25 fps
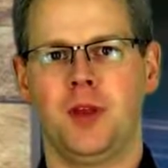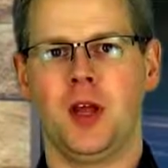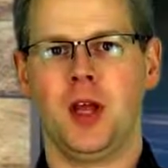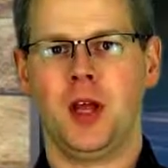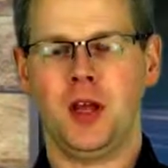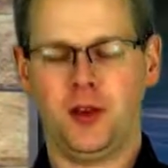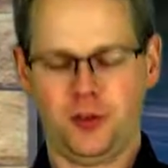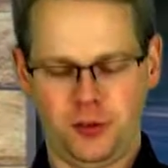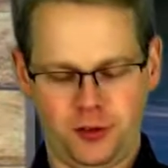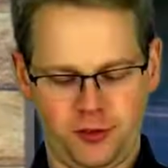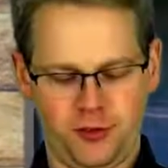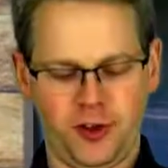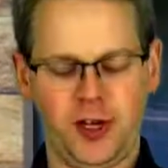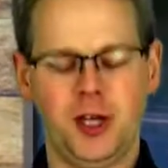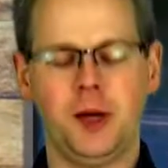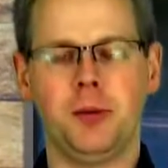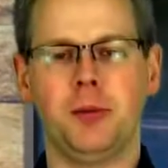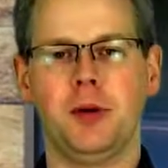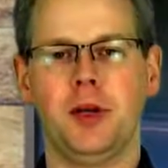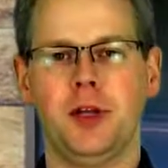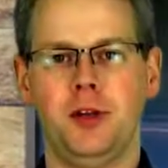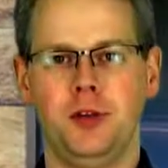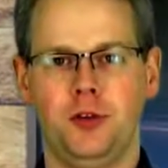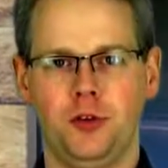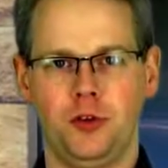It's
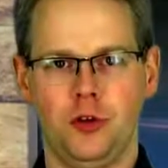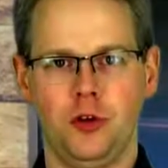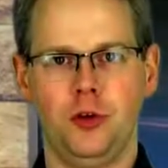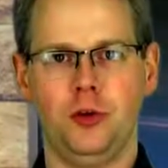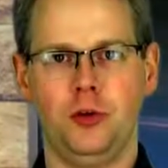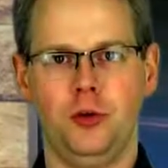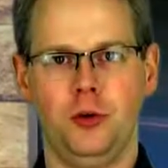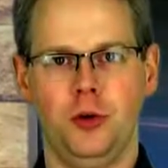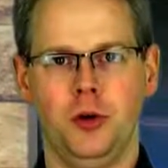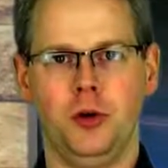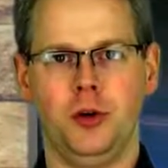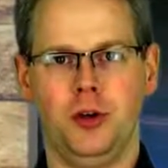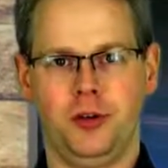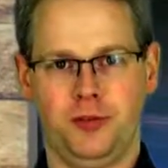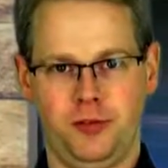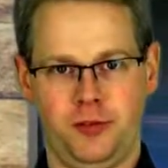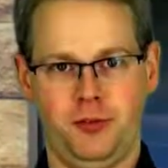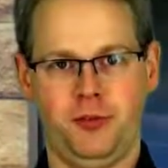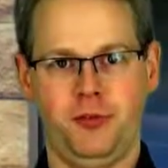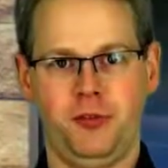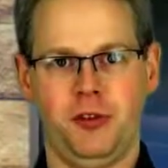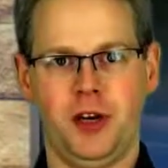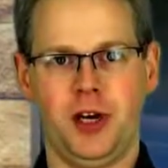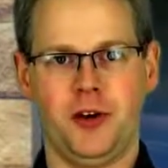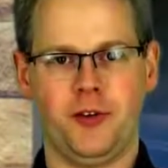available in two
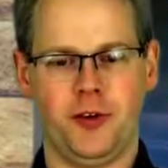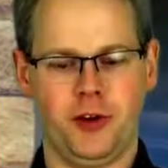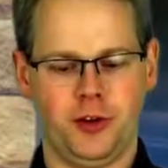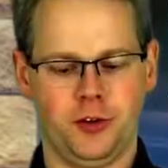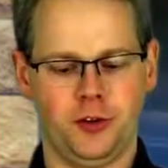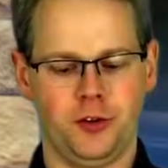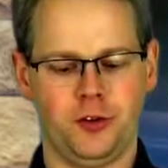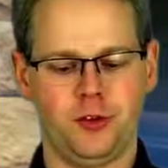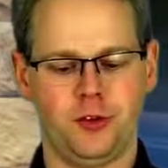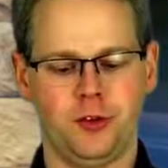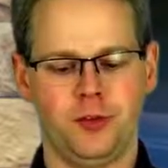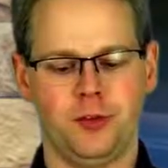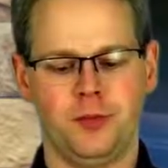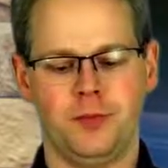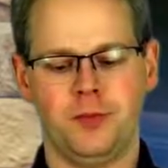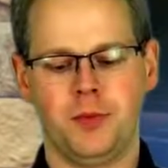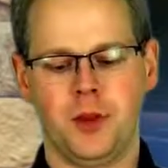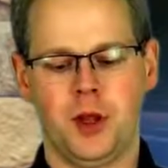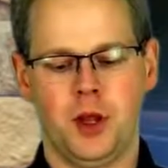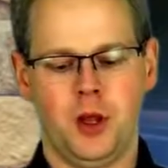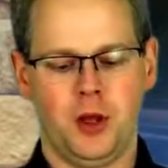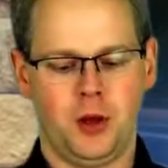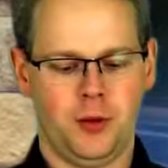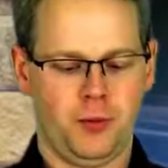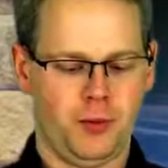different variants.
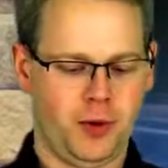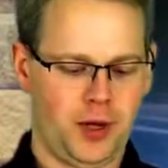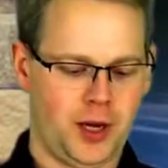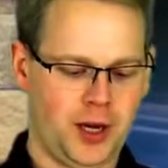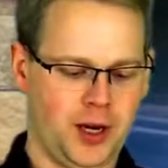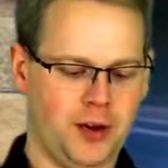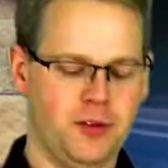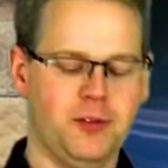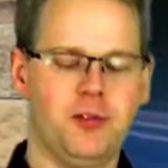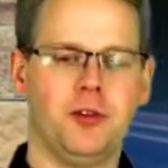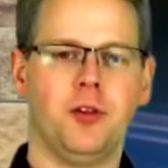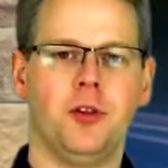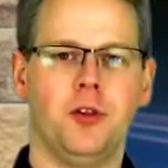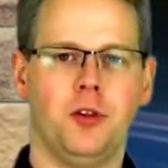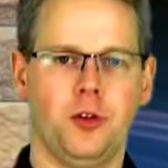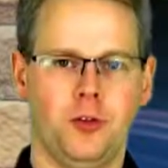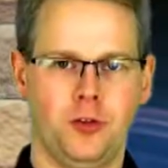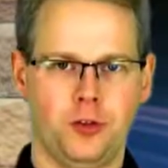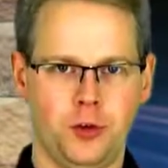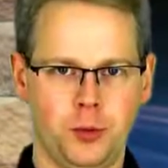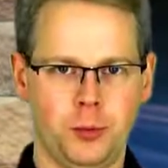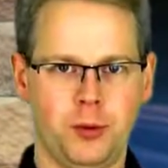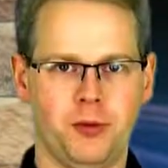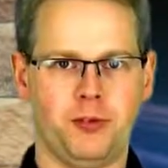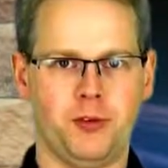We have the
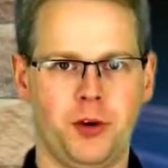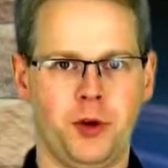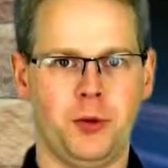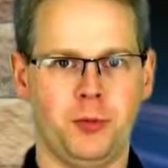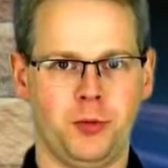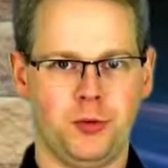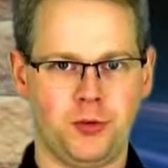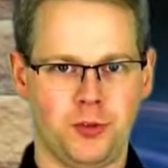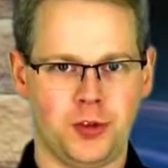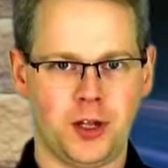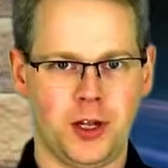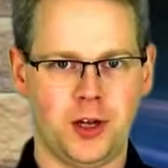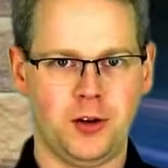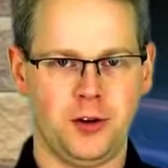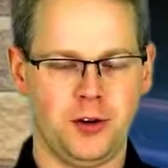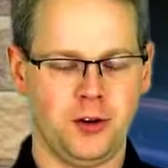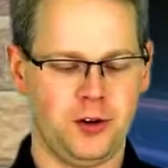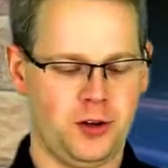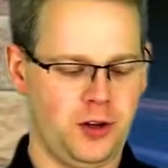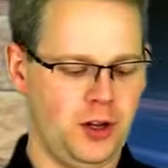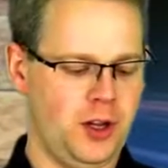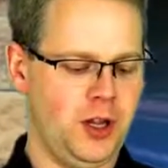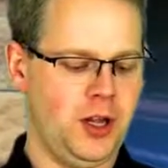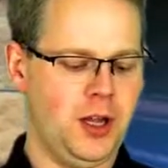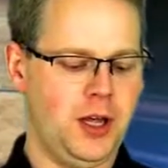SupaFoam Standard
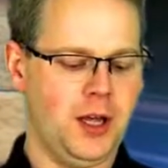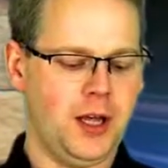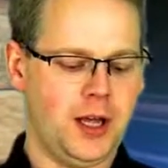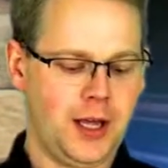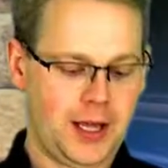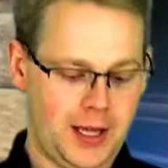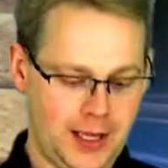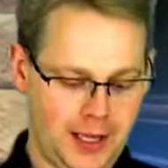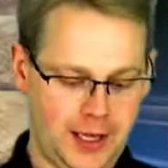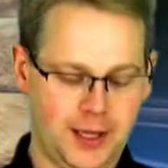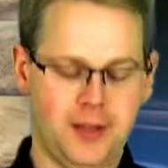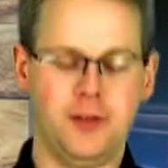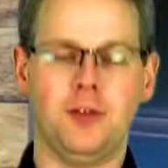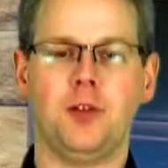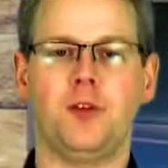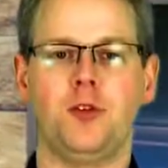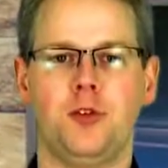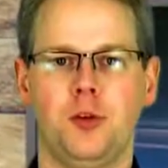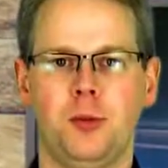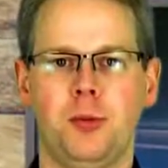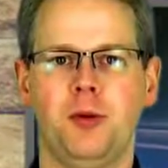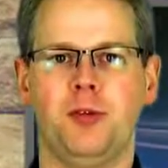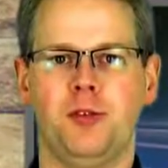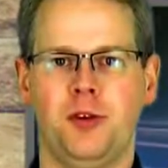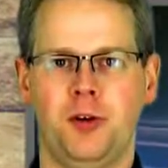and the
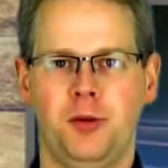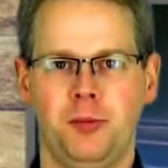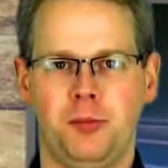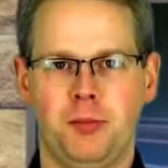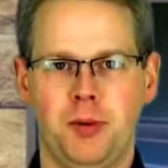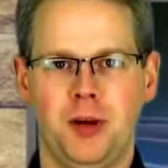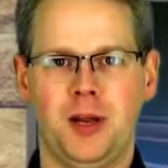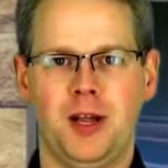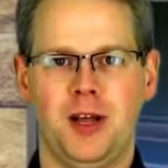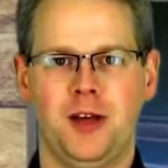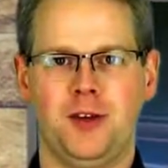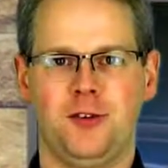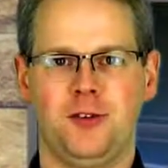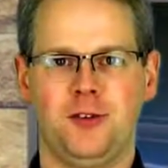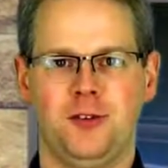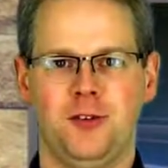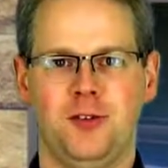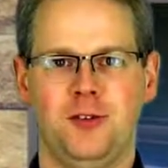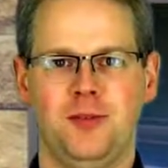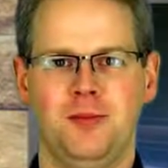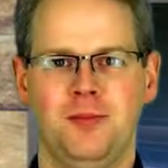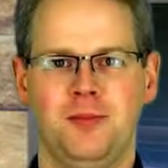SupaFoam Plus.